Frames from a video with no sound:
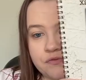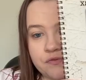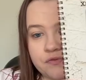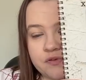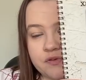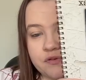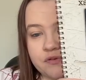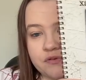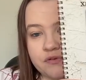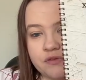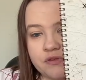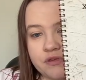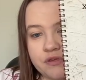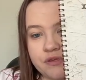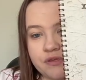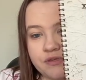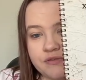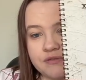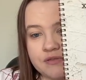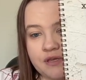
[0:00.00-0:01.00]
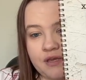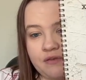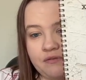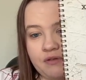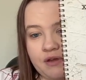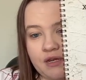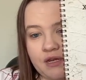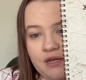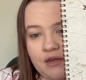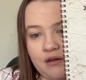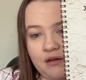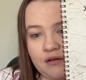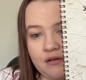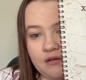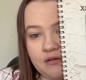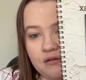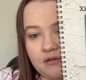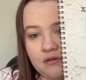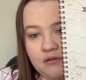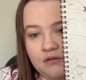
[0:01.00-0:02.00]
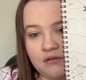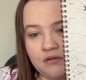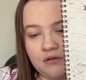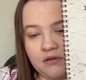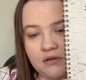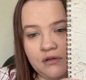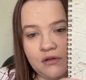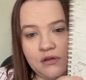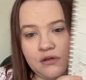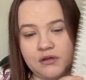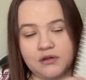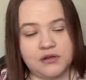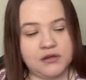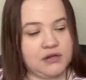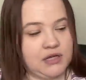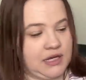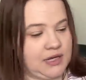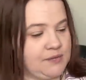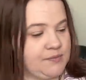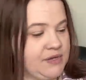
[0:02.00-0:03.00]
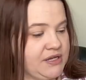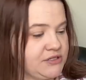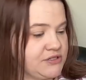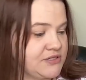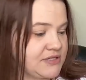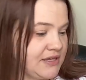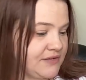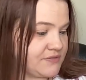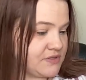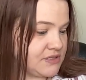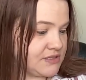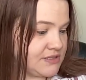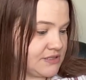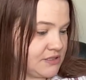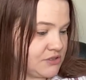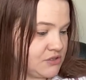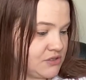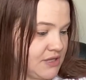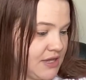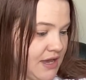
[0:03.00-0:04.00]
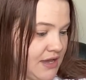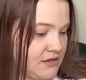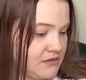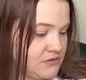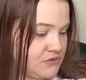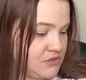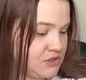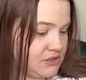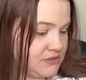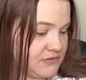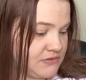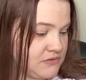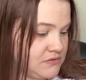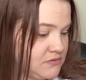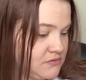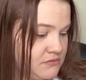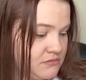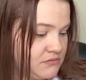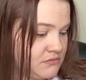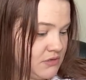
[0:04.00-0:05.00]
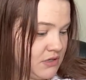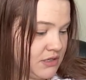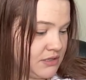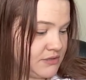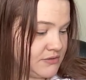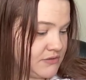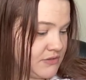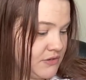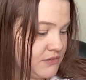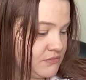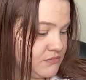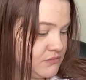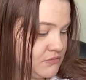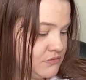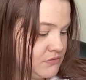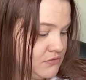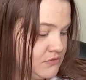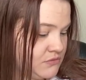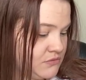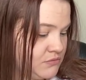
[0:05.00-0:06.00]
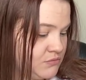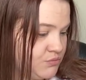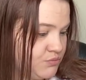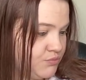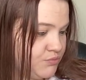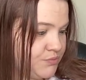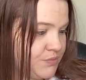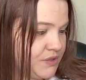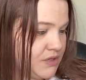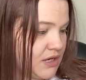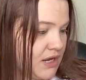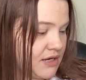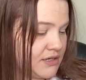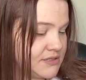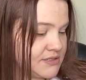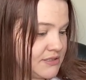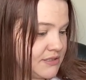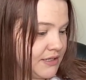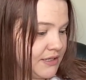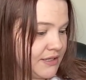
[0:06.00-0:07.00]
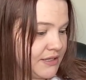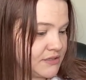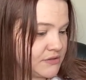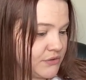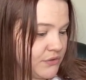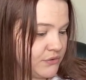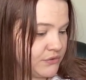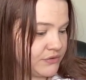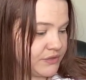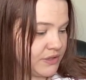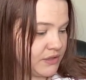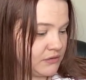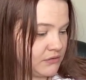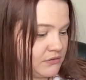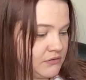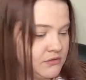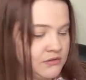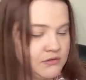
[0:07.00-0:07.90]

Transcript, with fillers: for this guy right here. I may just have to stitch that just on his own. But honestly, I like the whole thing.